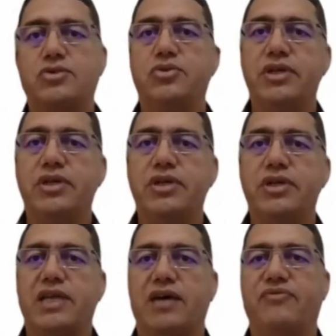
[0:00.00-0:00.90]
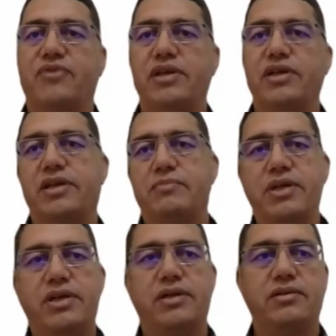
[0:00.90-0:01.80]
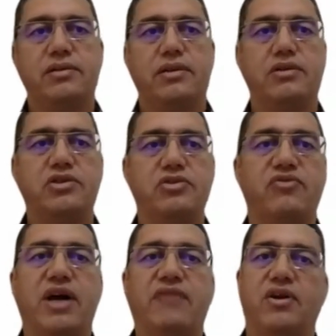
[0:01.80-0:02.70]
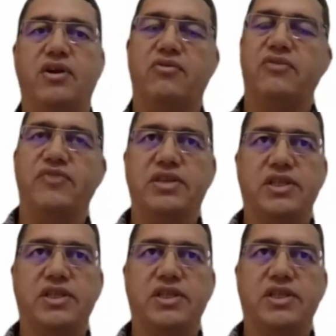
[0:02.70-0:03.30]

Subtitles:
the last 2 years have clearly been the survival of the